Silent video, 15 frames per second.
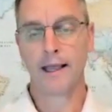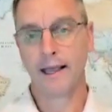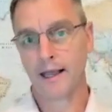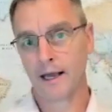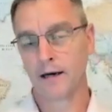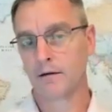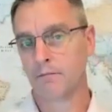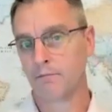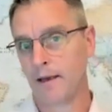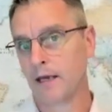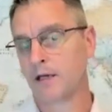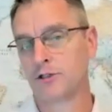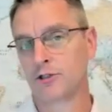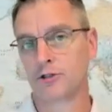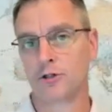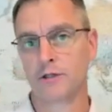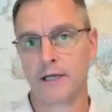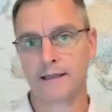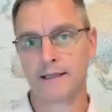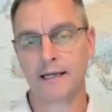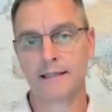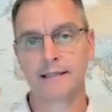and making
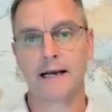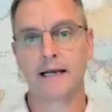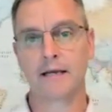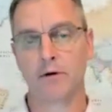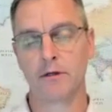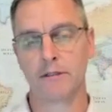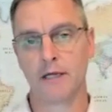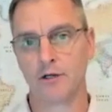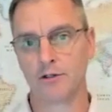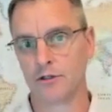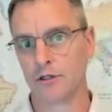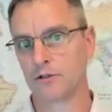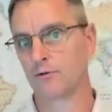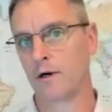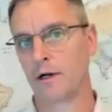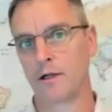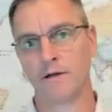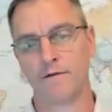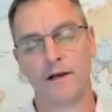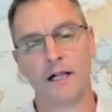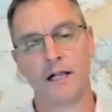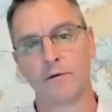sure that that documentation is
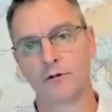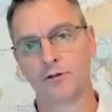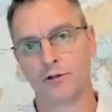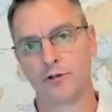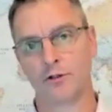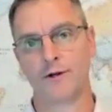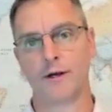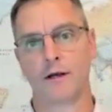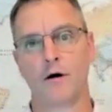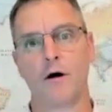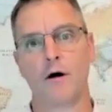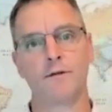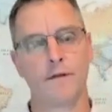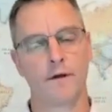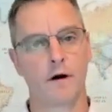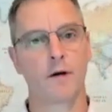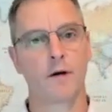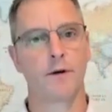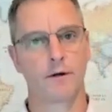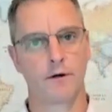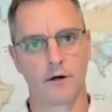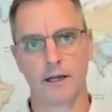readily available should you get called to the
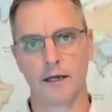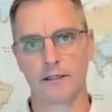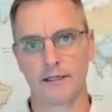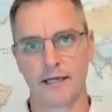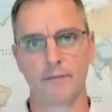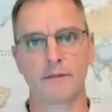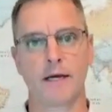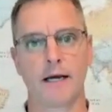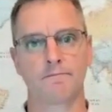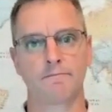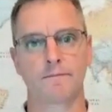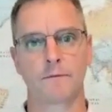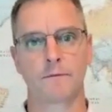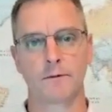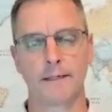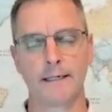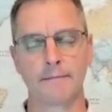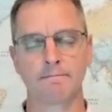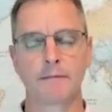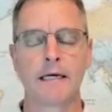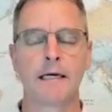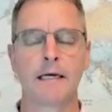carpet during exam time,
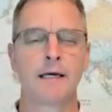right?